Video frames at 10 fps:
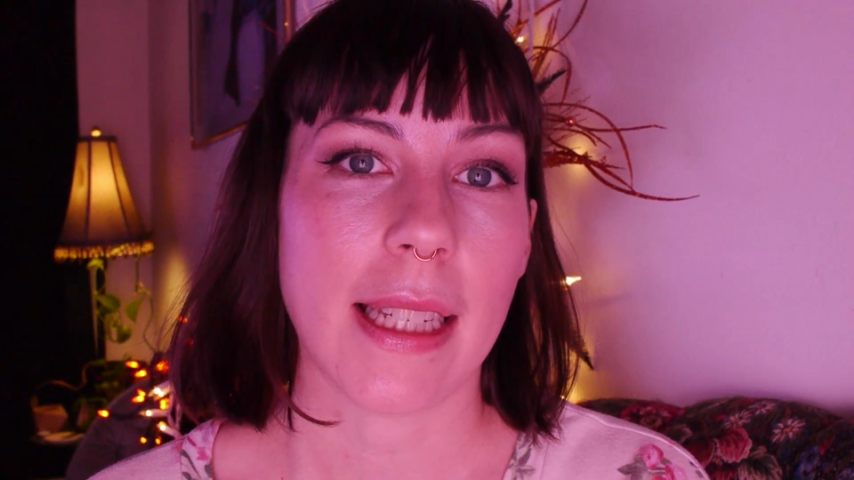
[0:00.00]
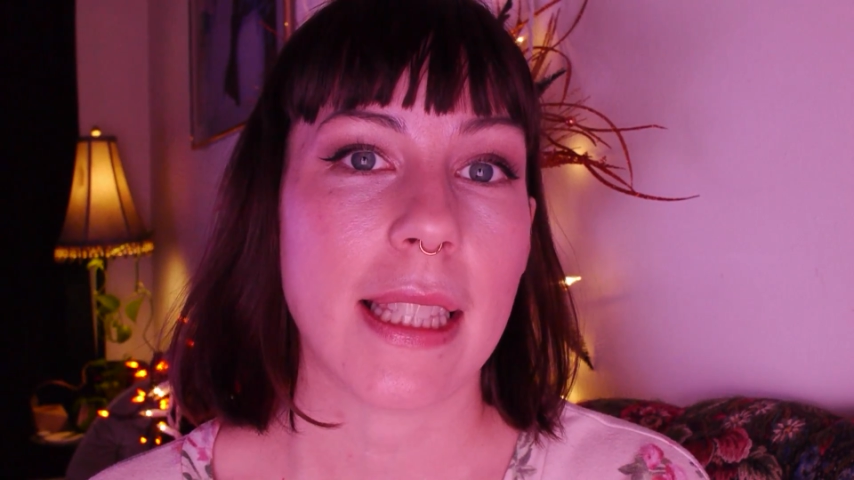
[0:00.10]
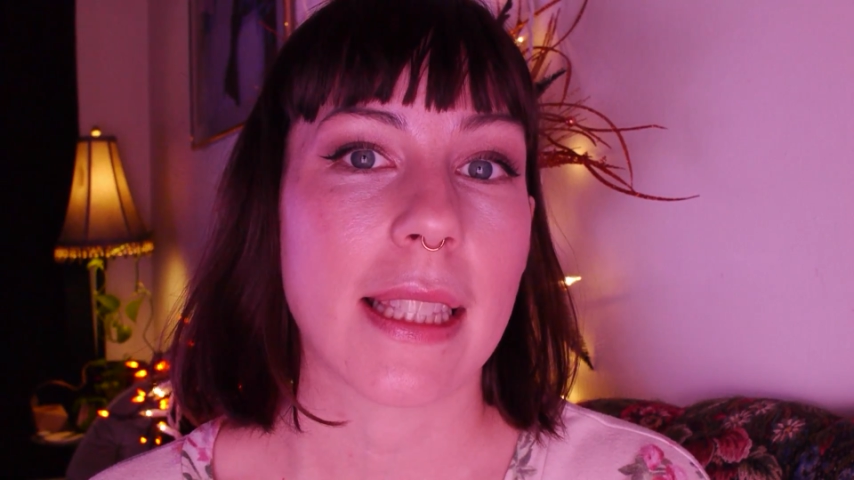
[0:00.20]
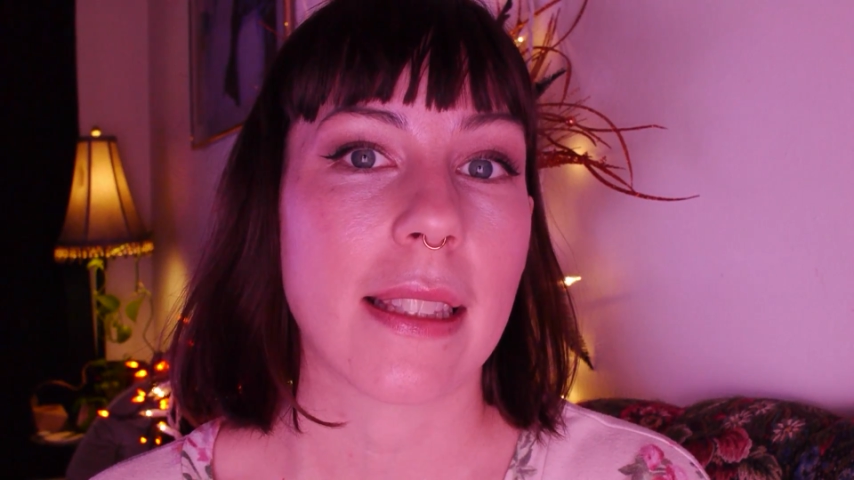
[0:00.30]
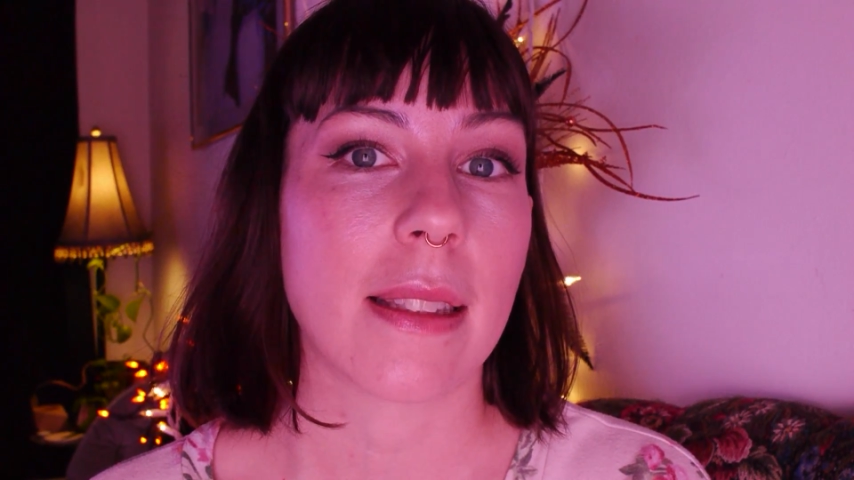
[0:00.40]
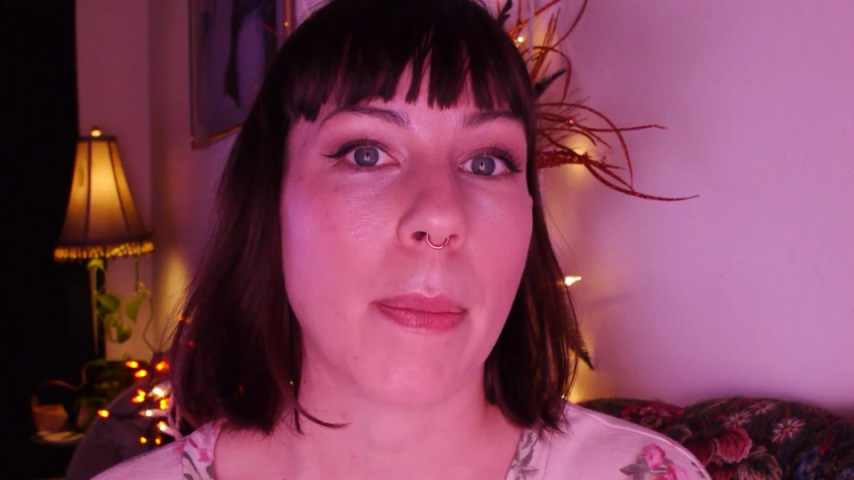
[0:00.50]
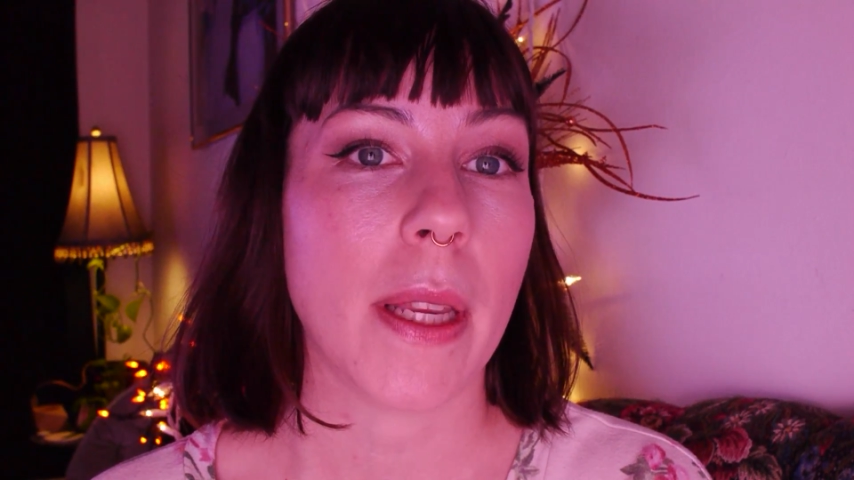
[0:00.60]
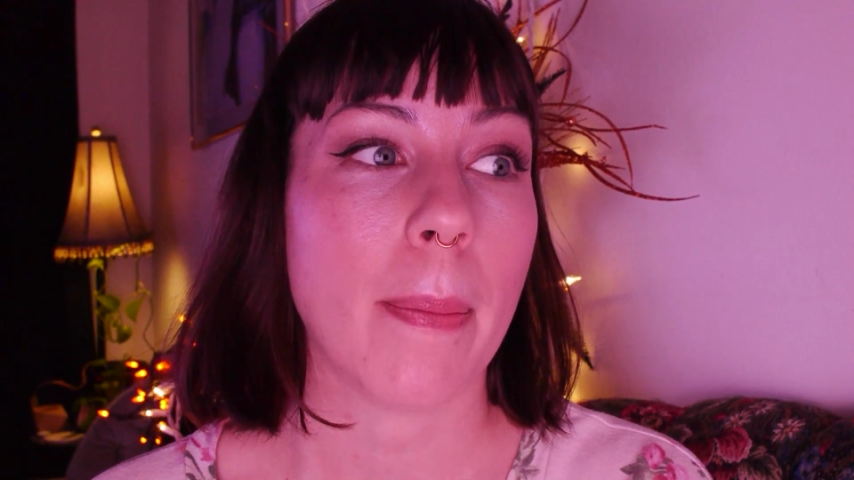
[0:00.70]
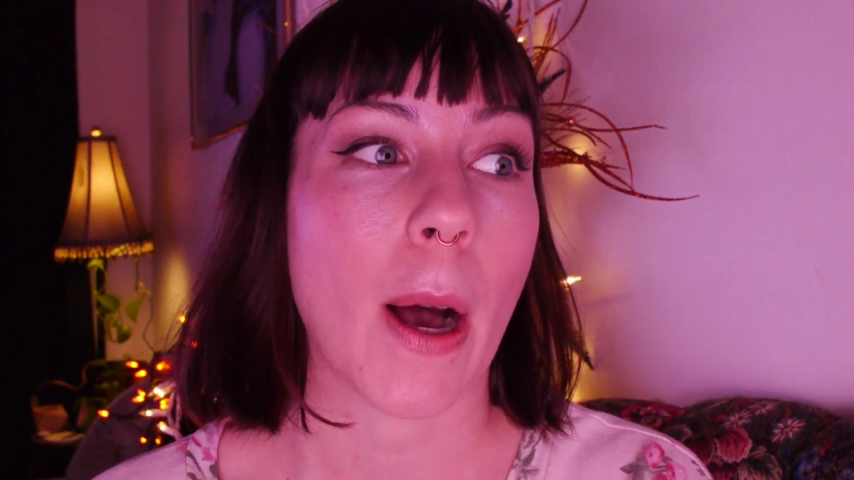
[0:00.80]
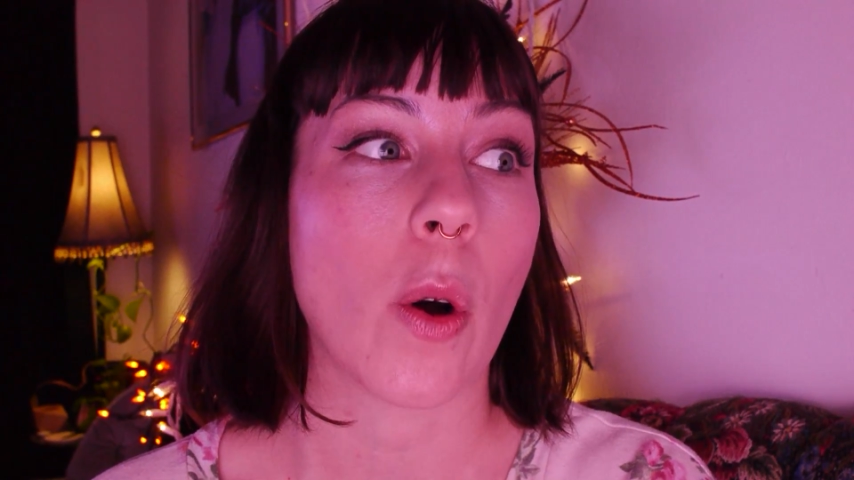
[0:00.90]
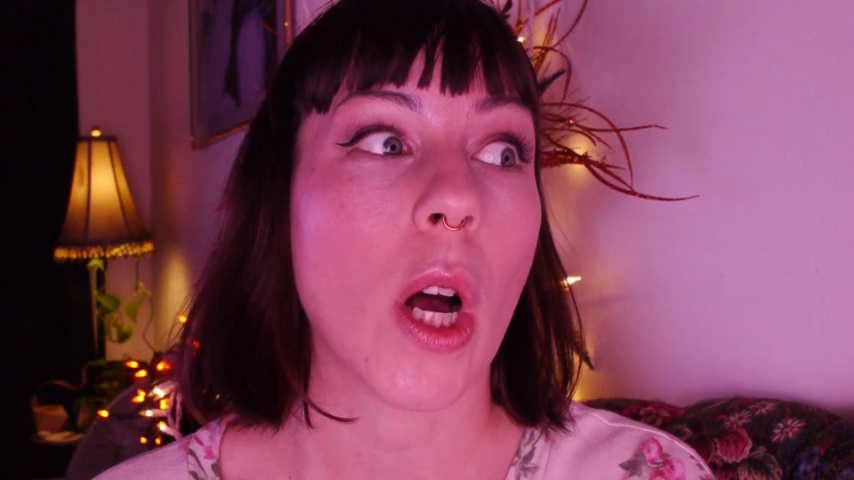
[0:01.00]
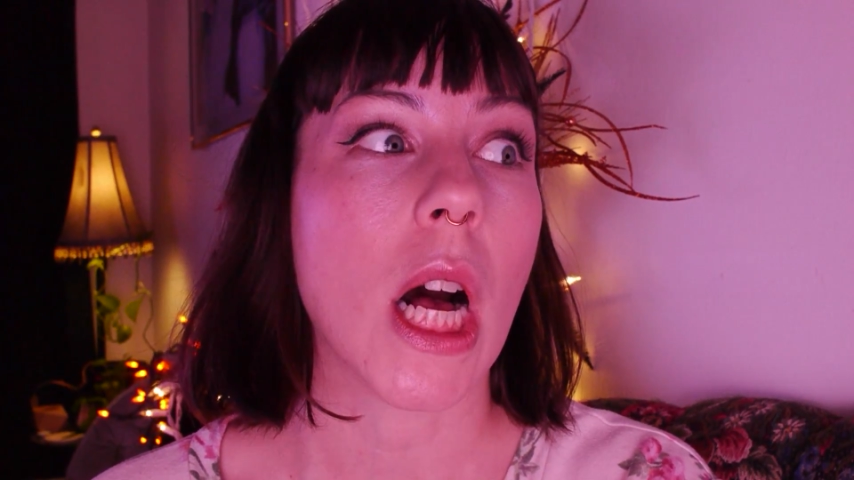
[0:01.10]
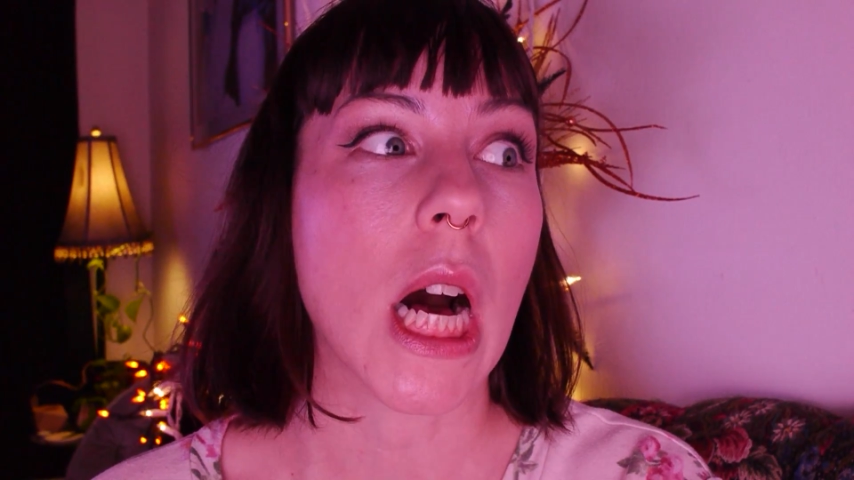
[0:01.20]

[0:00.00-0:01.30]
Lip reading: it's been about